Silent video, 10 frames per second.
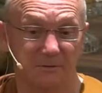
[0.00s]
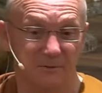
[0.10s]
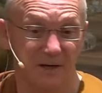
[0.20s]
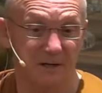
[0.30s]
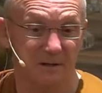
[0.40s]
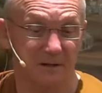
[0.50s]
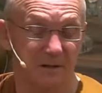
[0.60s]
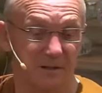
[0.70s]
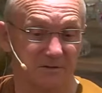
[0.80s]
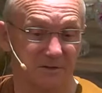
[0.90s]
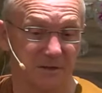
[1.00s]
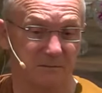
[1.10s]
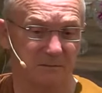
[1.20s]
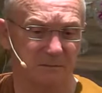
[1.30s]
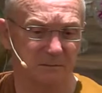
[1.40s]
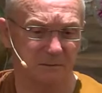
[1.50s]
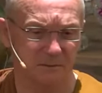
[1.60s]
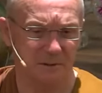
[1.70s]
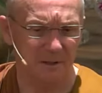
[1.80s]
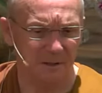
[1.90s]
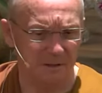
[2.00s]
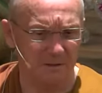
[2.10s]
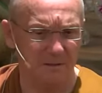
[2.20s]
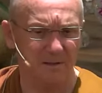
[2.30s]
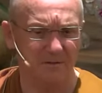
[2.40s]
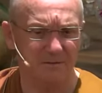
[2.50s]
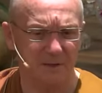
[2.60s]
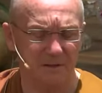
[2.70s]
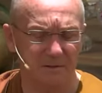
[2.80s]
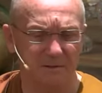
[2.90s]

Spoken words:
recognize that, underneath that